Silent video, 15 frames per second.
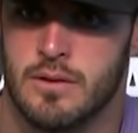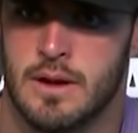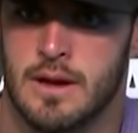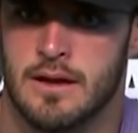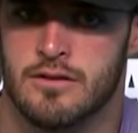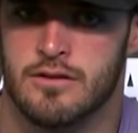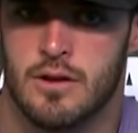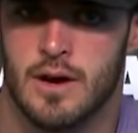
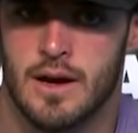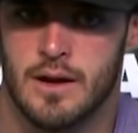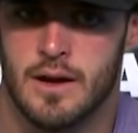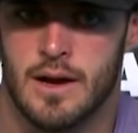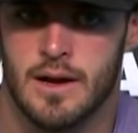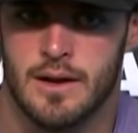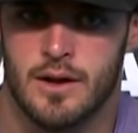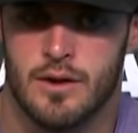And so I,
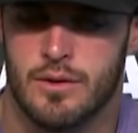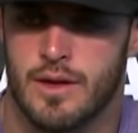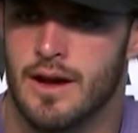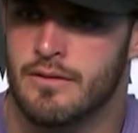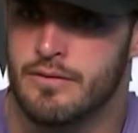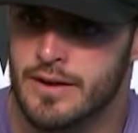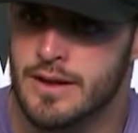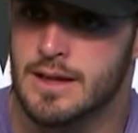I know
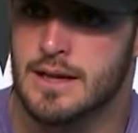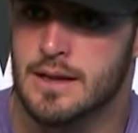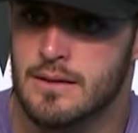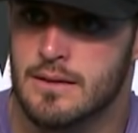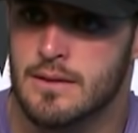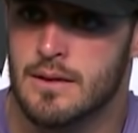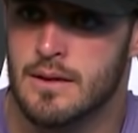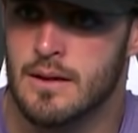that feeling.
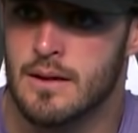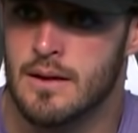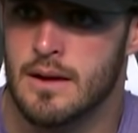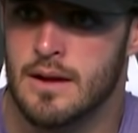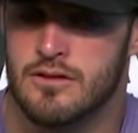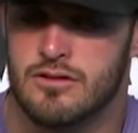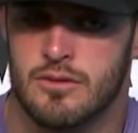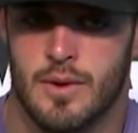
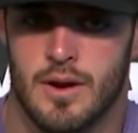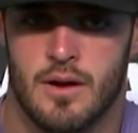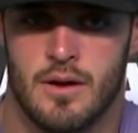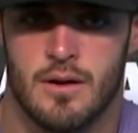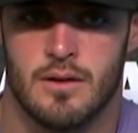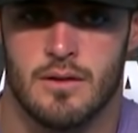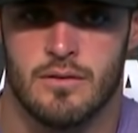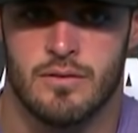And so my
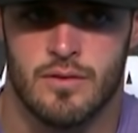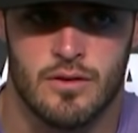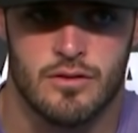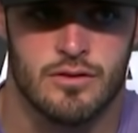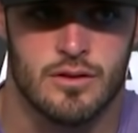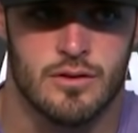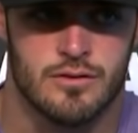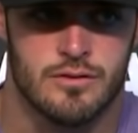heart
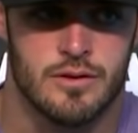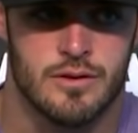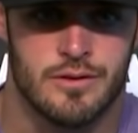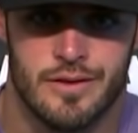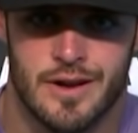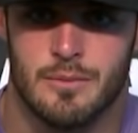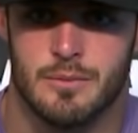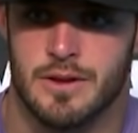first goes to the
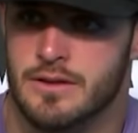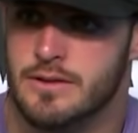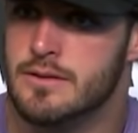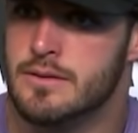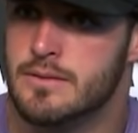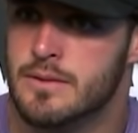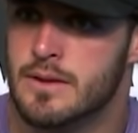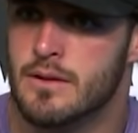families
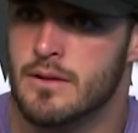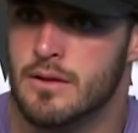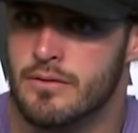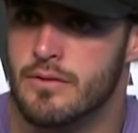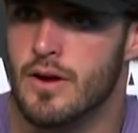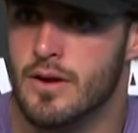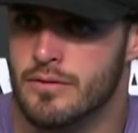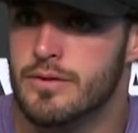that are
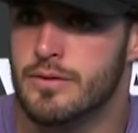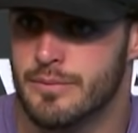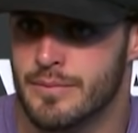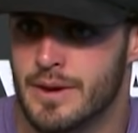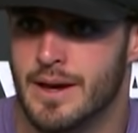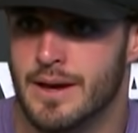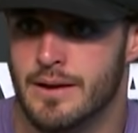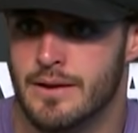involved.
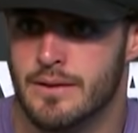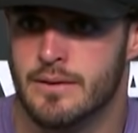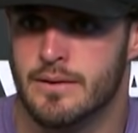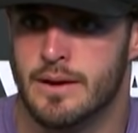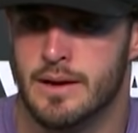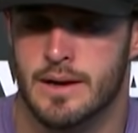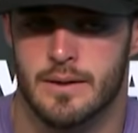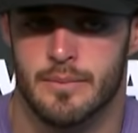Okay.
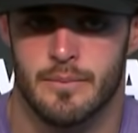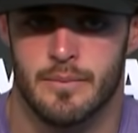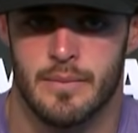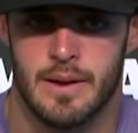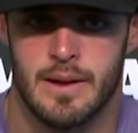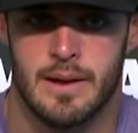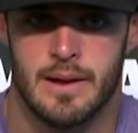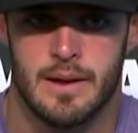Um,
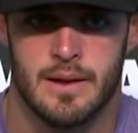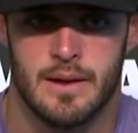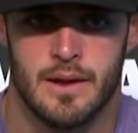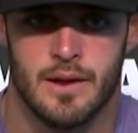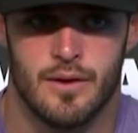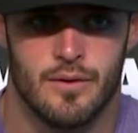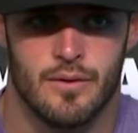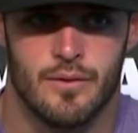you
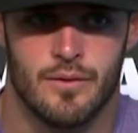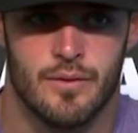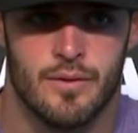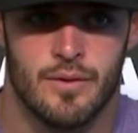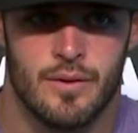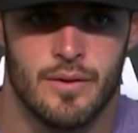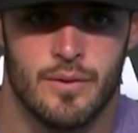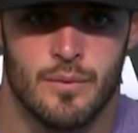know,
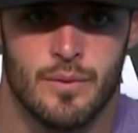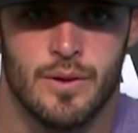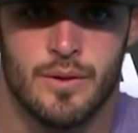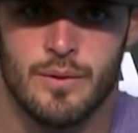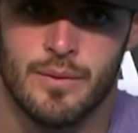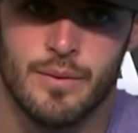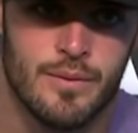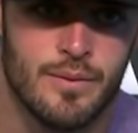when,
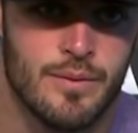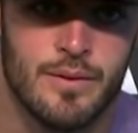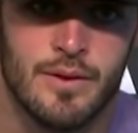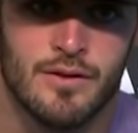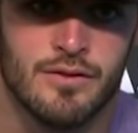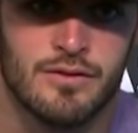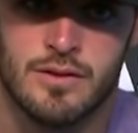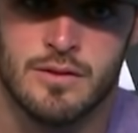
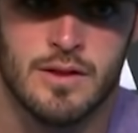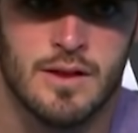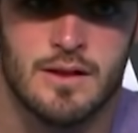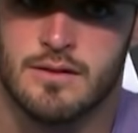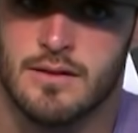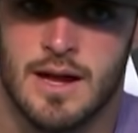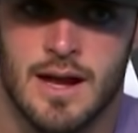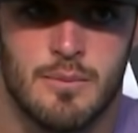there's
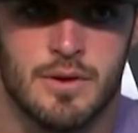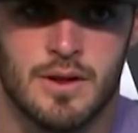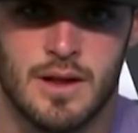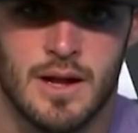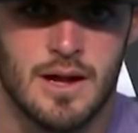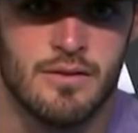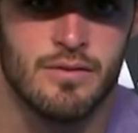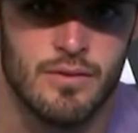things that happen in
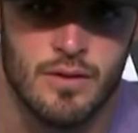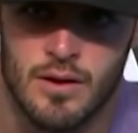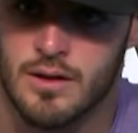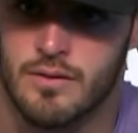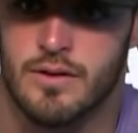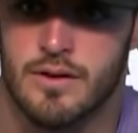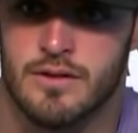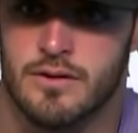life for all
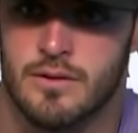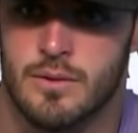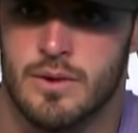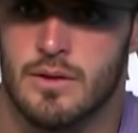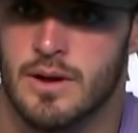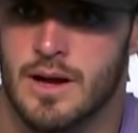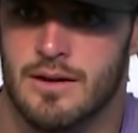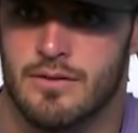of us that we
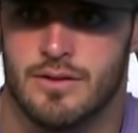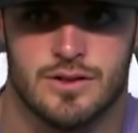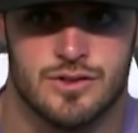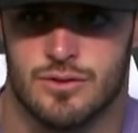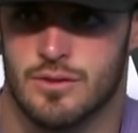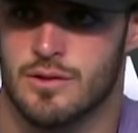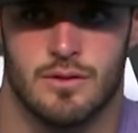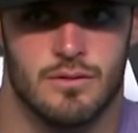don't have
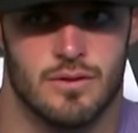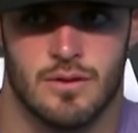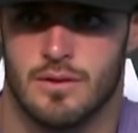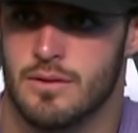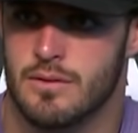control over.